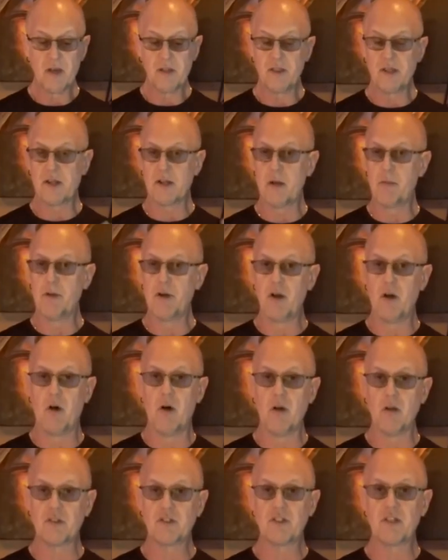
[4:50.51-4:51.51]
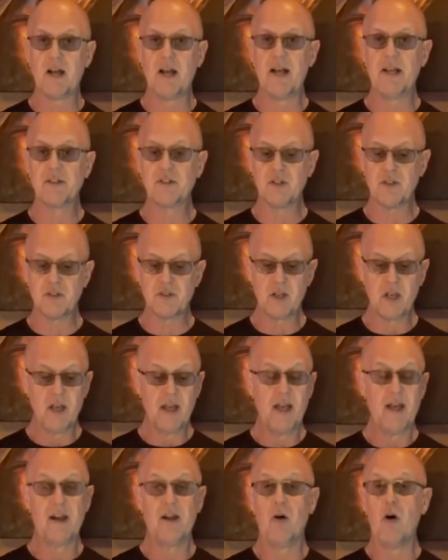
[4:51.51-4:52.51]
They come in all sizes
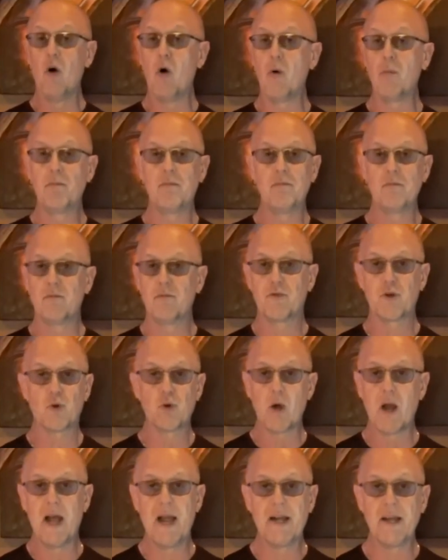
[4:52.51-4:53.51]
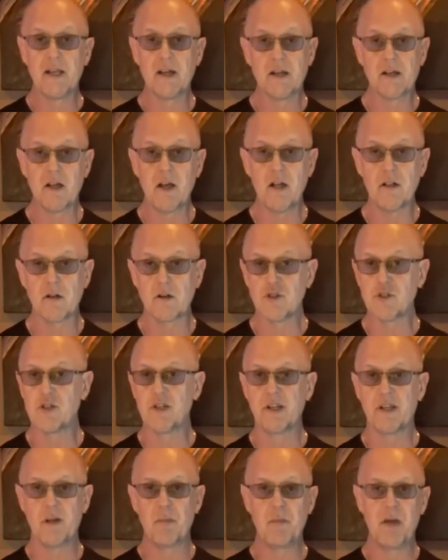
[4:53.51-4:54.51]
and a whole variety of colors, so
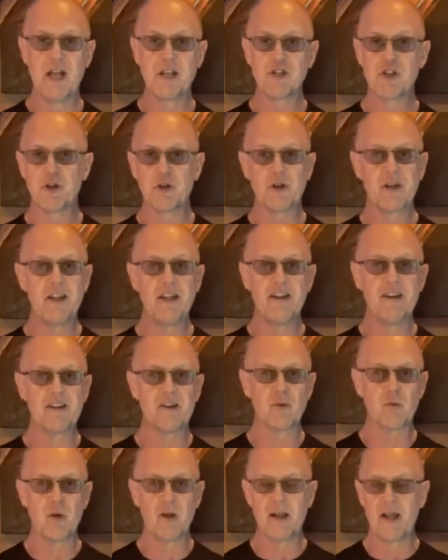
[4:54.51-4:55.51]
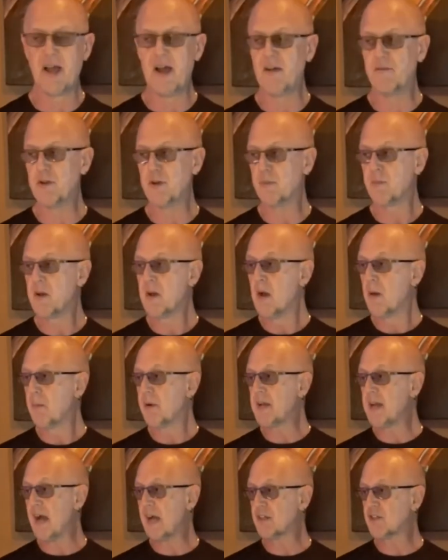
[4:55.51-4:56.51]
you can match your kit or what have you.
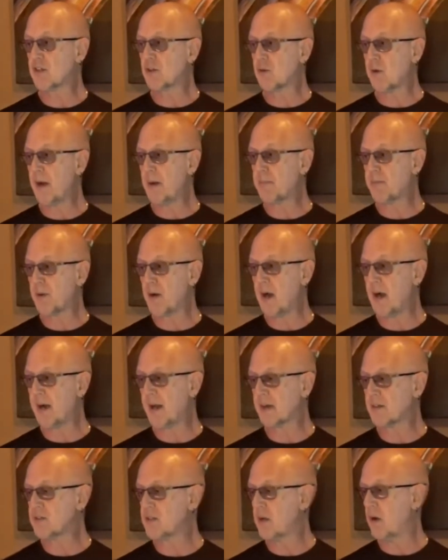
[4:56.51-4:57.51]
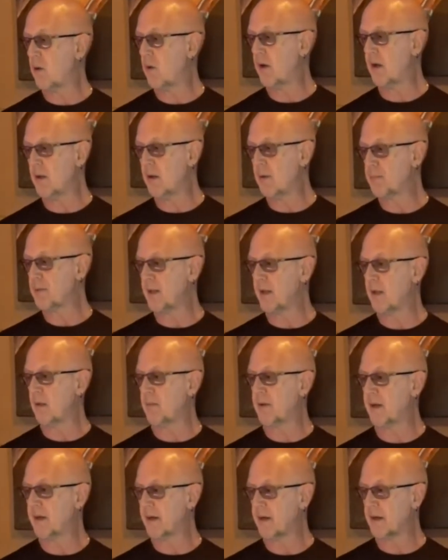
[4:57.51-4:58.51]
But yeah, it's a great product. So let me play a
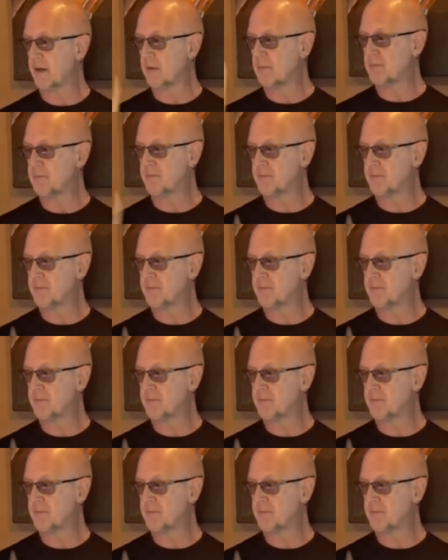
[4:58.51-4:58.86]
little bit here.